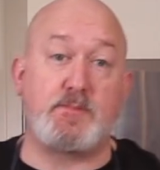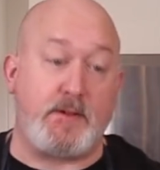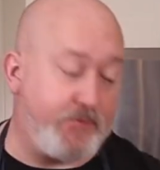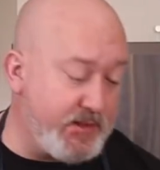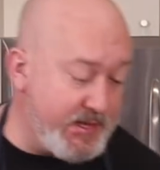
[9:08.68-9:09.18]
My
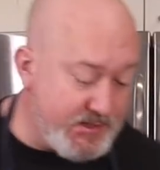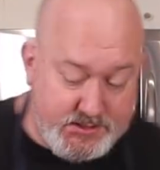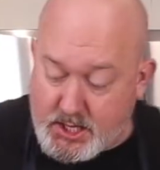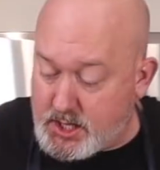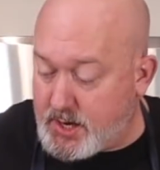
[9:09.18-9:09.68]
filling is
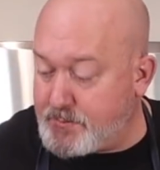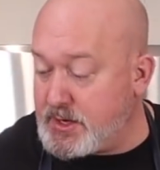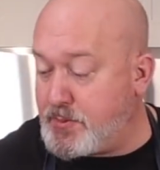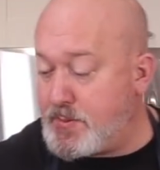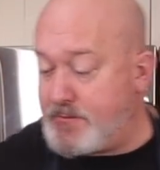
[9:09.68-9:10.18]
done. I'm
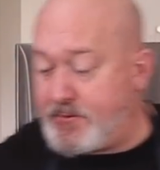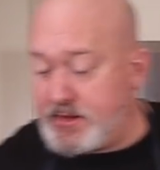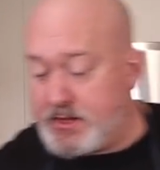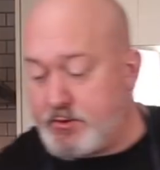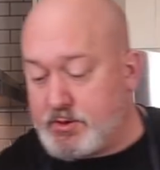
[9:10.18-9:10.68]
going to put my
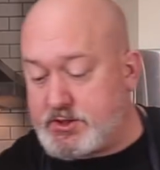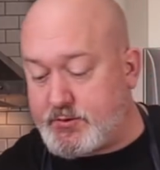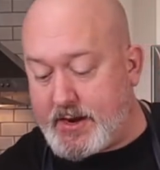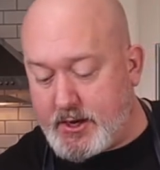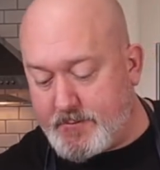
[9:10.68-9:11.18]
filling through a
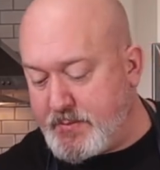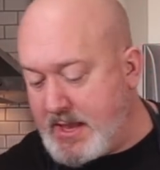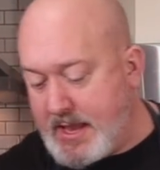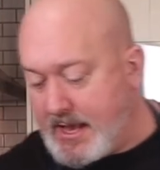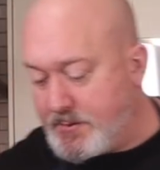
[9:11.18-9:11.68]
strainer,
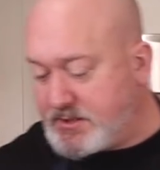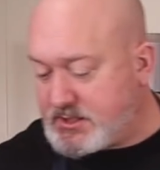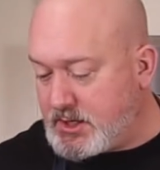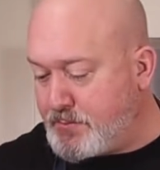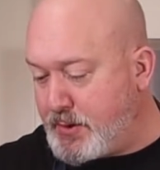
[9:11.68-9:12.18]
and I'm just
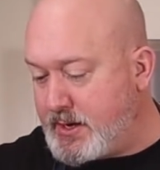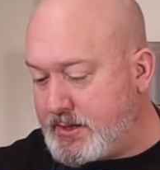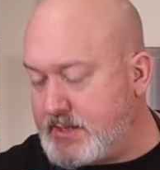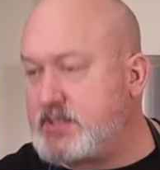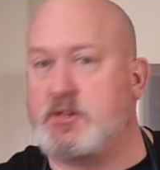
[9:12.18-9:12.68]
going to put it,
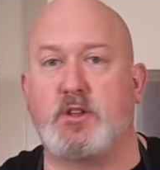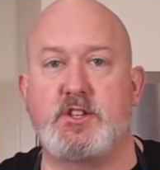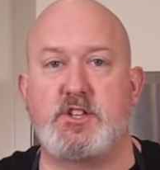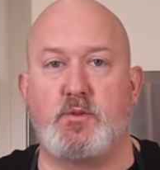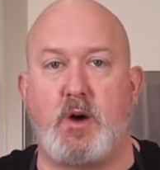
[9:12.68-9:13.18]
this is called a
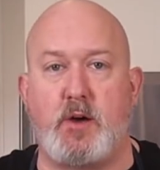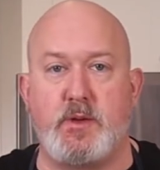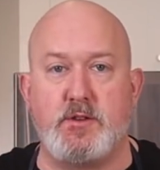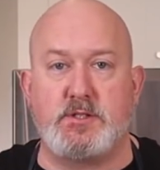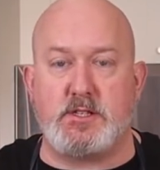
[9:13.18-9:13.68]
chinois. We
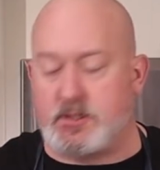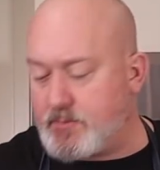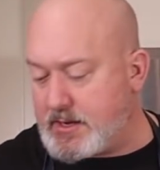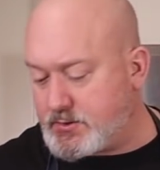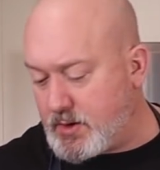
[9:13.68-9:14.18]
use these in the
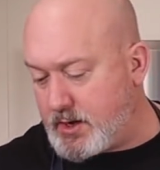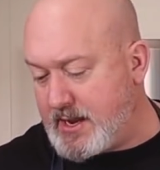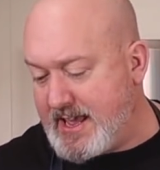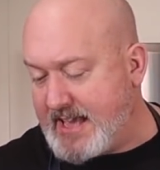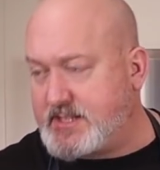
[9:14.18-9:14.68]
restaurant.
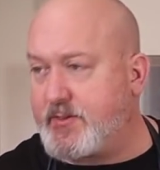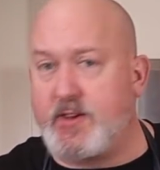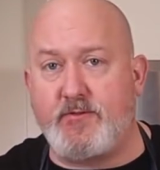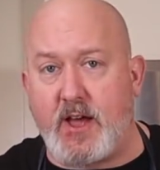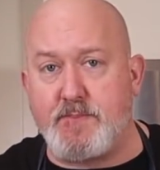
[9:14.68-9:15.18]
It's a very
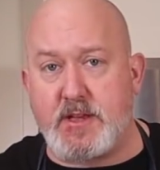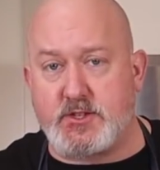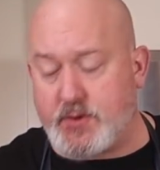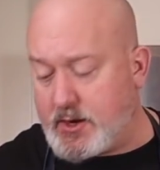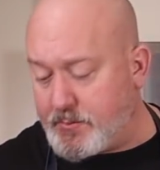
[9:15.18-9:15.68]
fine mesh
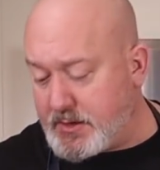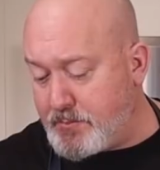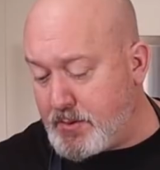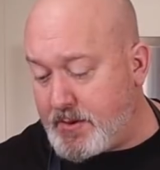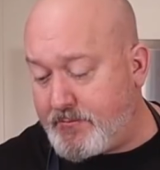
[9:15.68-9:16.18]
strainer. I'm going to
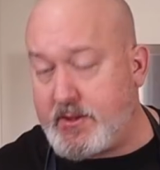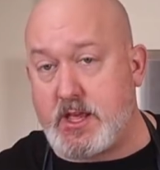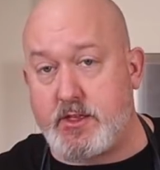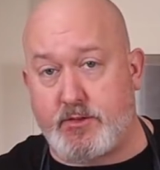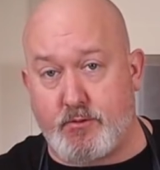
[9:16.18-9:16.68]
put my
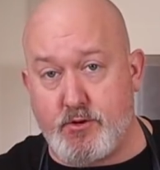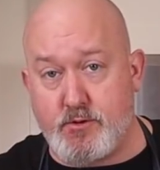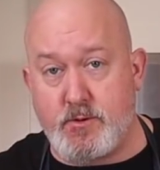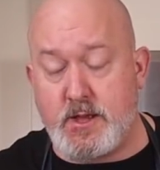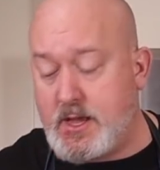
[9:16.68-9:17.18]
filling
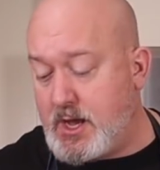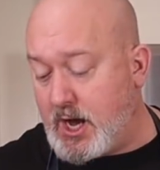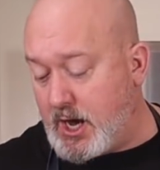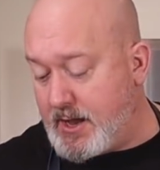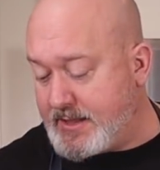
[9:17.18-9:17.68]
through,
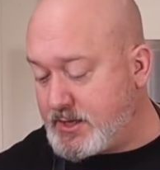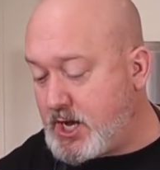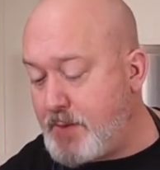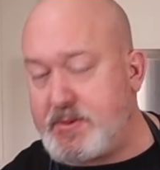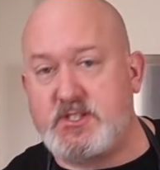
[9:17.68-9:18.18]
and the
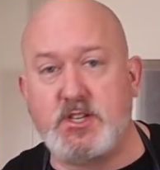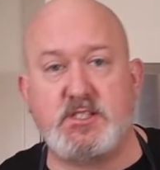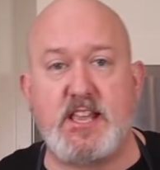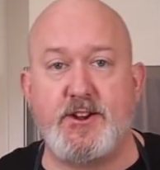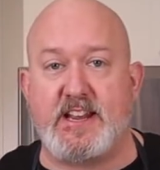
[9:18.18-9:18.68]
cup is
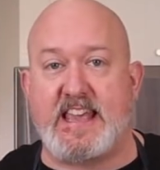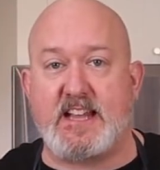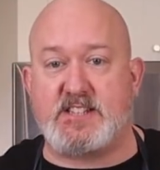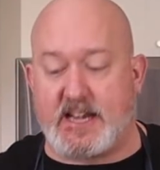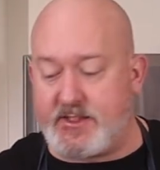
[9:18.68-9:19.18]
just here to
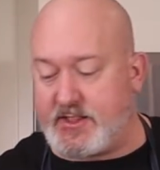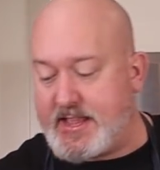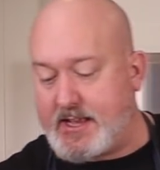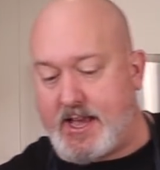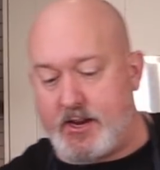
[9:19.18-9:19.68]
catch anything
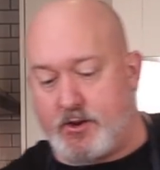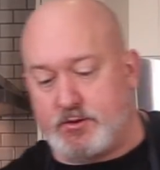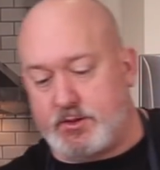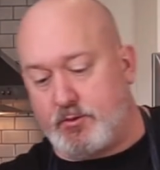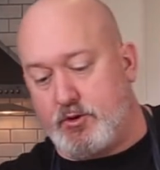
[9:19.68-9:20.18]
that kind of
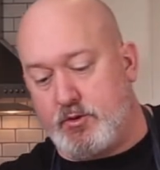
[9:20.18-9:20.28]
goes through